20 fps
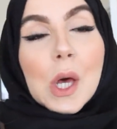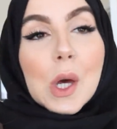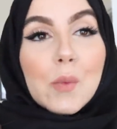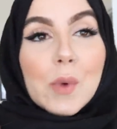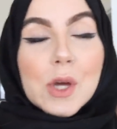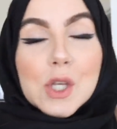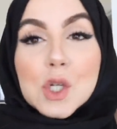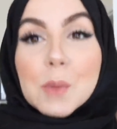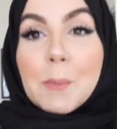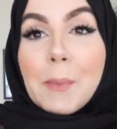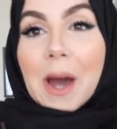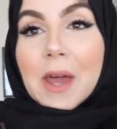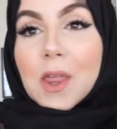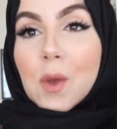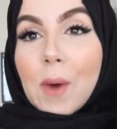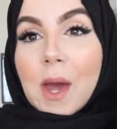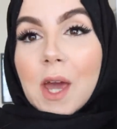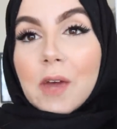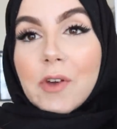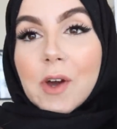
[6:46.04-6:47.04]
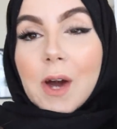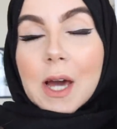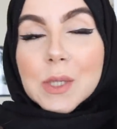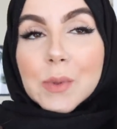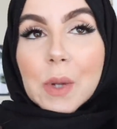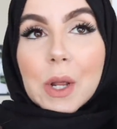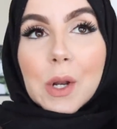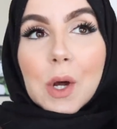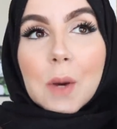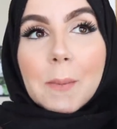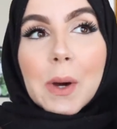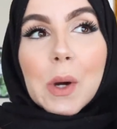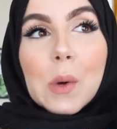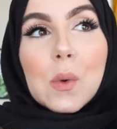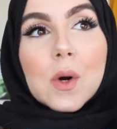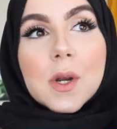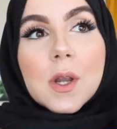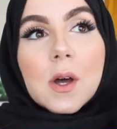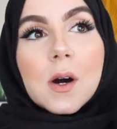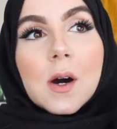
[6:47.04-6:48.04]
Which, by the way, if you guys want to know my
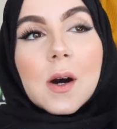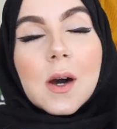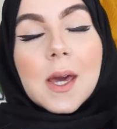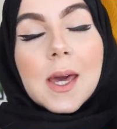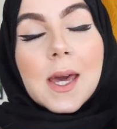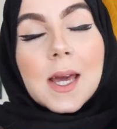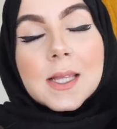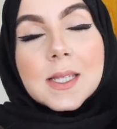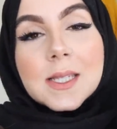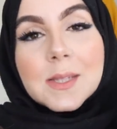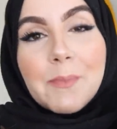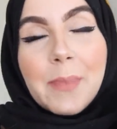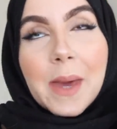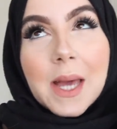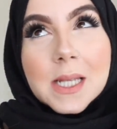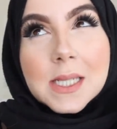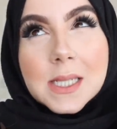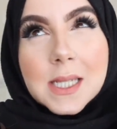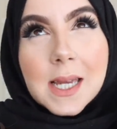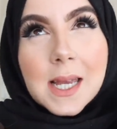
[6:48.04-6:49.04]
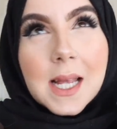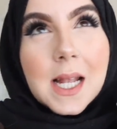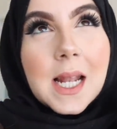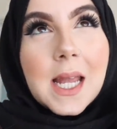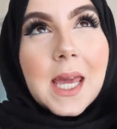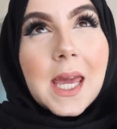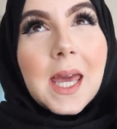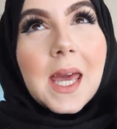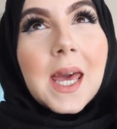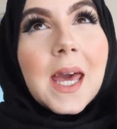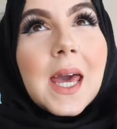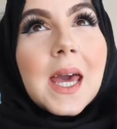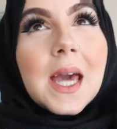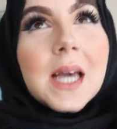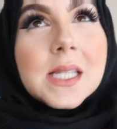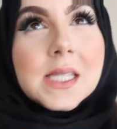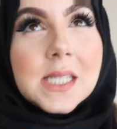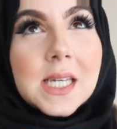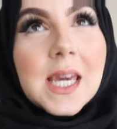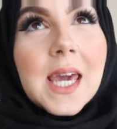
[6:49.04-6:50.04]
order, it's basically
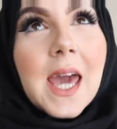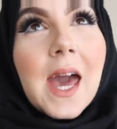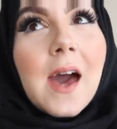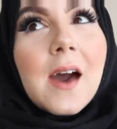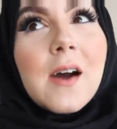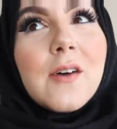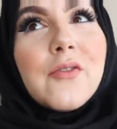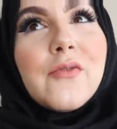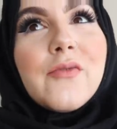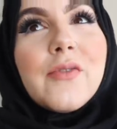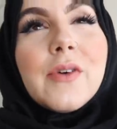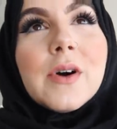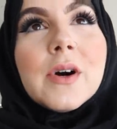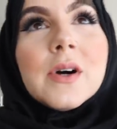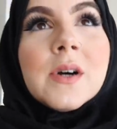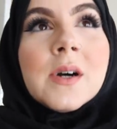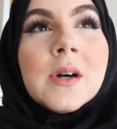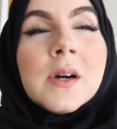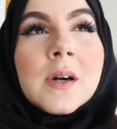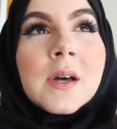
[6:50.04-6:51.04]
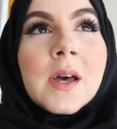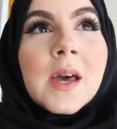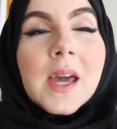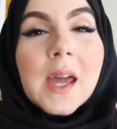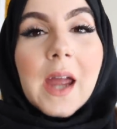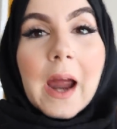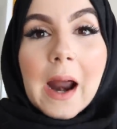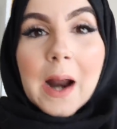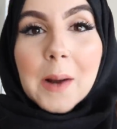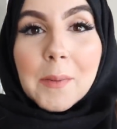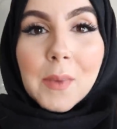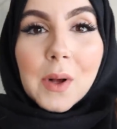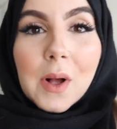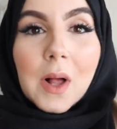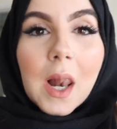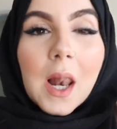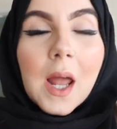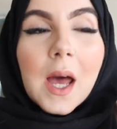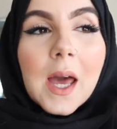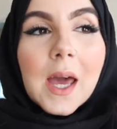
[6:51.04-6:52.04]
decaf
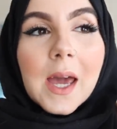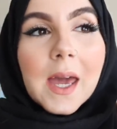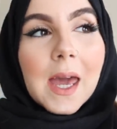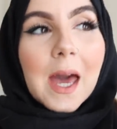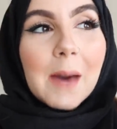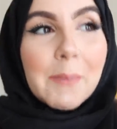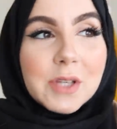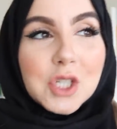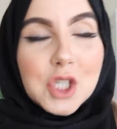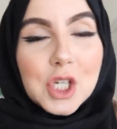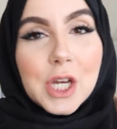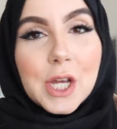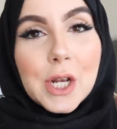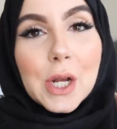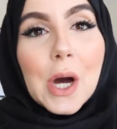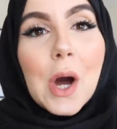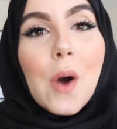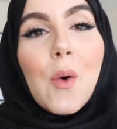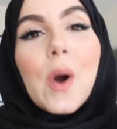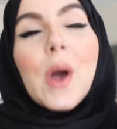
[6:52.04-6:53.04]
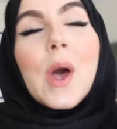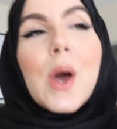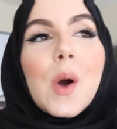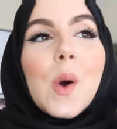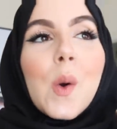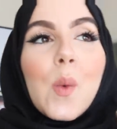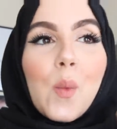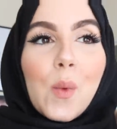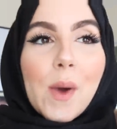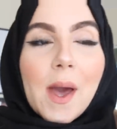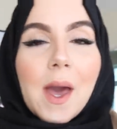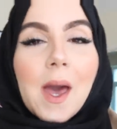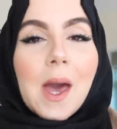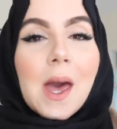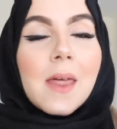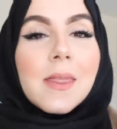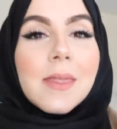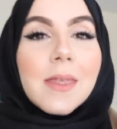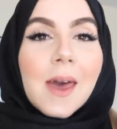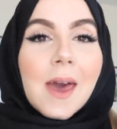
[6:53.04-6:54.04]
caramel cappuccino
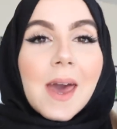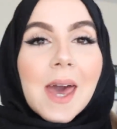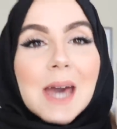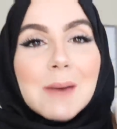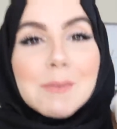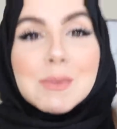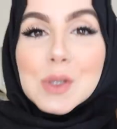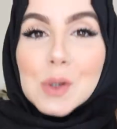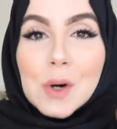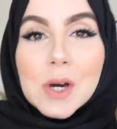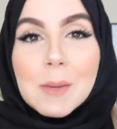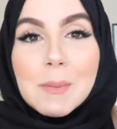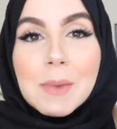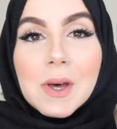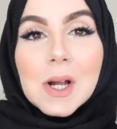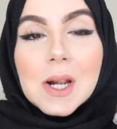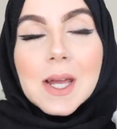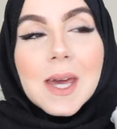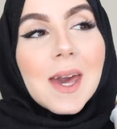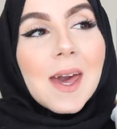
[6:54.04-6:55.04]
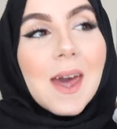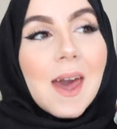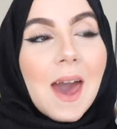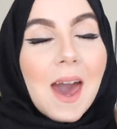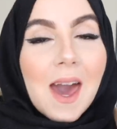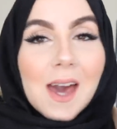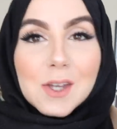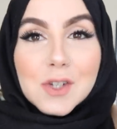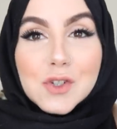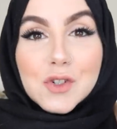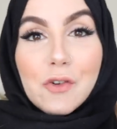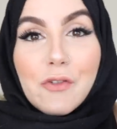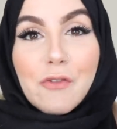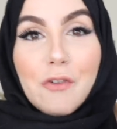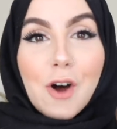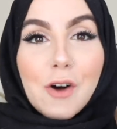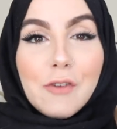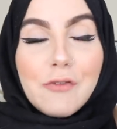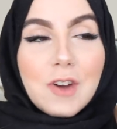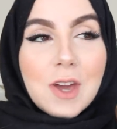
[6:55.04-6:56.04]
with soya milk, extra
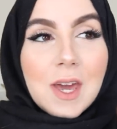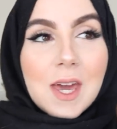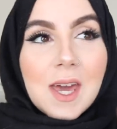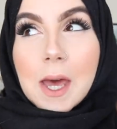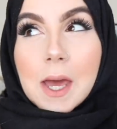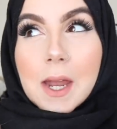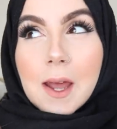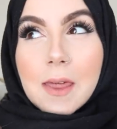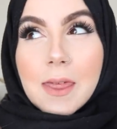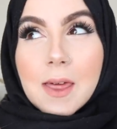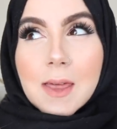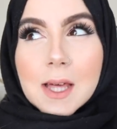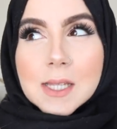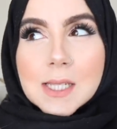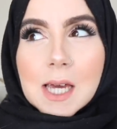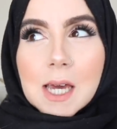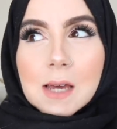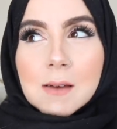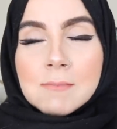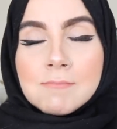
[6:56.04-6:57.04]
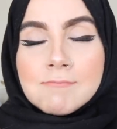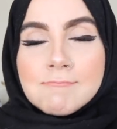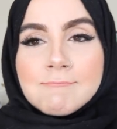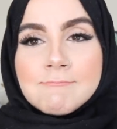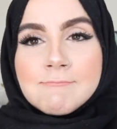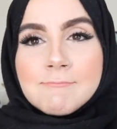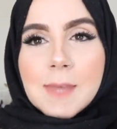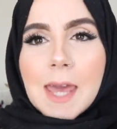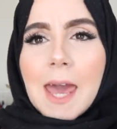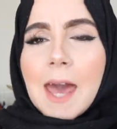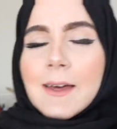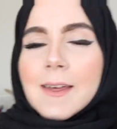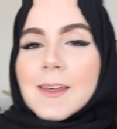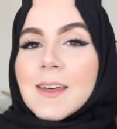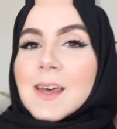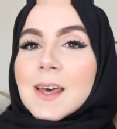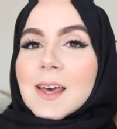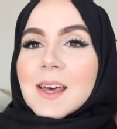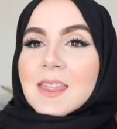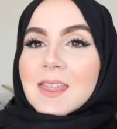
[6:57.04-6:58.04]
frothy, and I think that's it. Yeah,
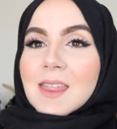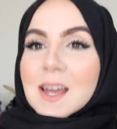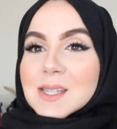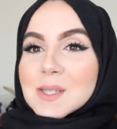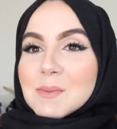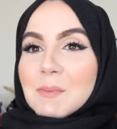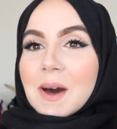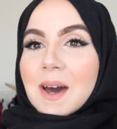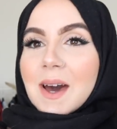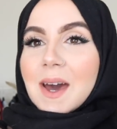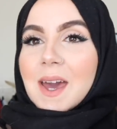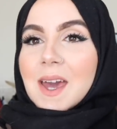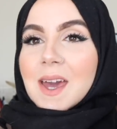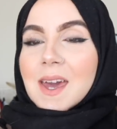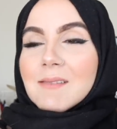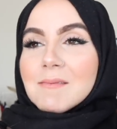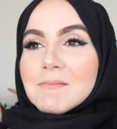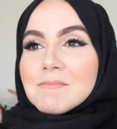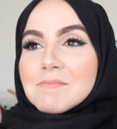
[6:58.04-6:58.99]
that's my